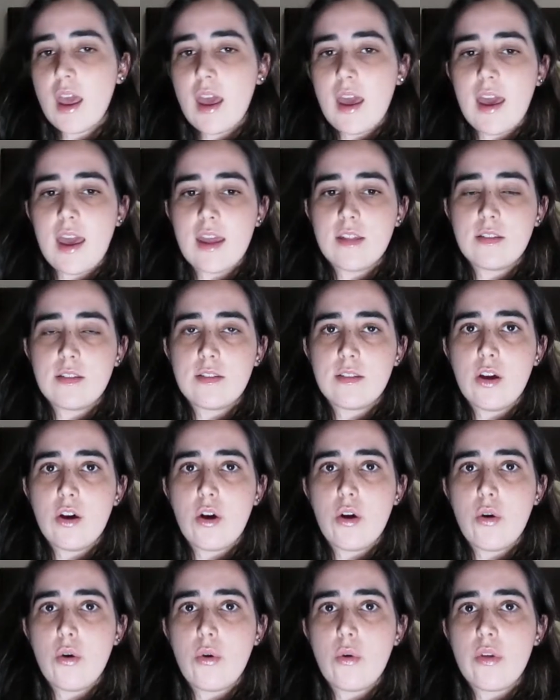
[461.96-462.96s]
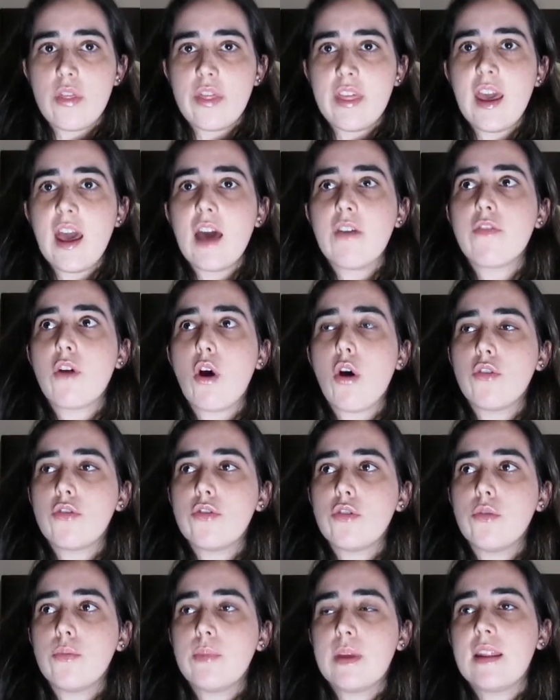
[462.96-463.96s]
And so they have
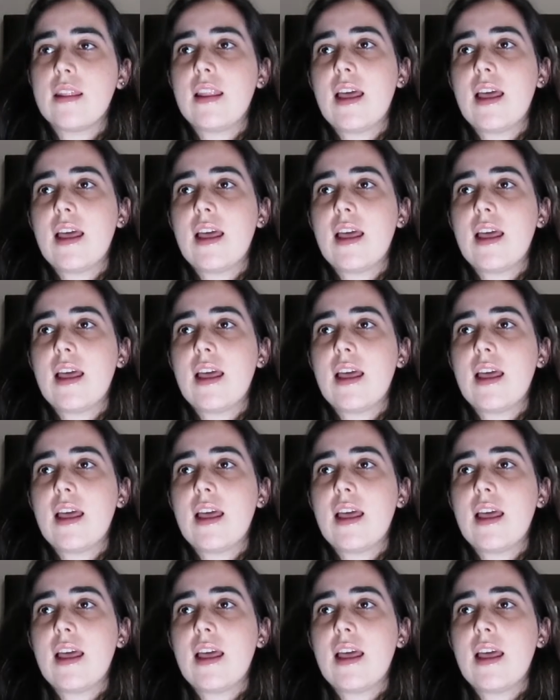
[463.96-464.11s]
also been